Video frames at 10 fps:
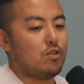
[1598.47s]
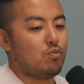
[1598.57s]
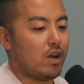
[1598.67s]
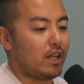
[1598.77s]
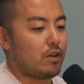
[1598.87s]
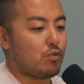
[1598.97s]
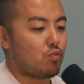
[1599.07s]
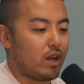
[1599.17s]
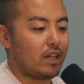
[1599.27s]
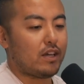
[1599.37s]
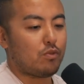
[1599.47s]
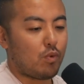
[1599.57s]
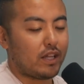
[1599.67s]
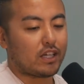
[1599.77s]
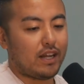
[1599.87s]
really, really,
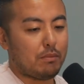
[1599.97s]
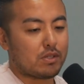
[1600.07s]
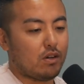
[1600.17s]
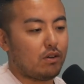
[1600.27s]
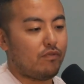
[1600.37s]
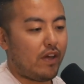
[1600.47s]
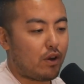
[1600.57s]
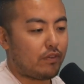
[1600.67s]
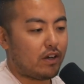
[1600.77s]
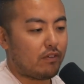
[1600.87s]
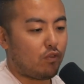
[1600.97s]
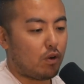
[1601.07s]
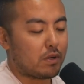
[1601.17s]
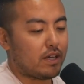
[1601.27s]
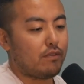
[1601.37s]
really good episode. Very, very
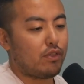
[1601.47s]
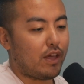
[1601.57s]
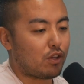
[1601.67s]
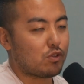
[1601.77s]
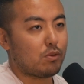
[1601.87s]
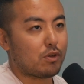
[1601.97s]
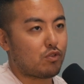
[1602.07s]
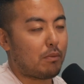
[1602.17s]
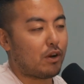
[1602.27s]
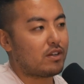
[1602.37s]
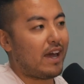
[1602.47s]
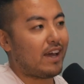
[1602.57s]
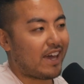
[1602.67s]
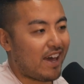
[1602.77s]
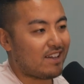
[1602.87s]
informative. Thank you so much, Robert,
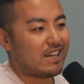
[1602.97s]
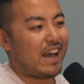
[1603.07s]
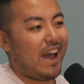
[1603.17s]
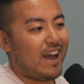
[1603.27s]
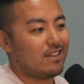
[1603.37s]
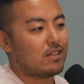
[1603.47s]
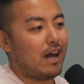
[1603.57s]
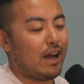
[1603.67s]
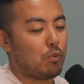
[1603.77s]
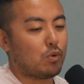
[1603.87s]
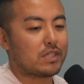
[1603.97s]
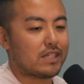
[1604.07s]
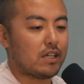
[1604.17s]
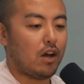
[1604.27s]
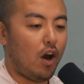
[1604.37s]
again. And I will
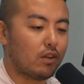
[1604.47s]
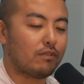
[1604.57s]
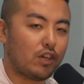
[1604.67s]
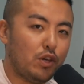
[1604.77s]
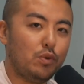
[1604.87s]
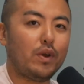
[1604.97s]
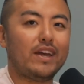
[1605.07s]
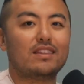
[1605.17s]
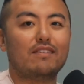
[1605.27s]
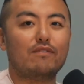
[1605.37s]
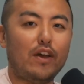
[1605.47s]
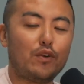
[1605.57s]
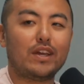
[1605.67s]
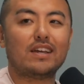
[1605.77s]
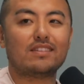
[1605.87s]
see all of you in the
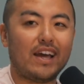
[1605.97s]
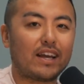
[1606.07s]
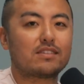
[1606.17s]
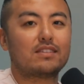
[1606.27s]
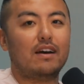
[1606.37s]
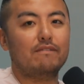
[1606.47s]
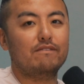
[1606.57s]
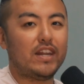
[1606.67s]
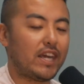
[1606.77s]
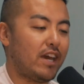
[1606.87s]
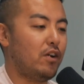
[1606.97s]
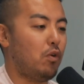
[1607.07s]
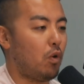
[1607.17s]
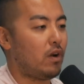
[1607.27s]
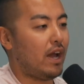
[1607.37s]
very next video
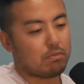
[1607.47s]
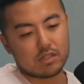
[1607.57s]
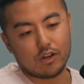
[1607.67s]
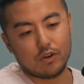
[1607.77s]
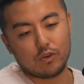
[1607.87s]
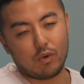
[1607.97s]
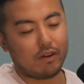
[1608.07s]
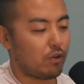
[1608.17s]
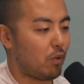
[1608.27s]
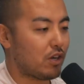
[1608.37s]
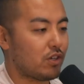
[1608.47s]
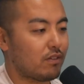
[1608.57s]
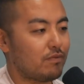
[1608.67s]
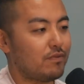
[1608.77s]
or episode, wherever you're watching.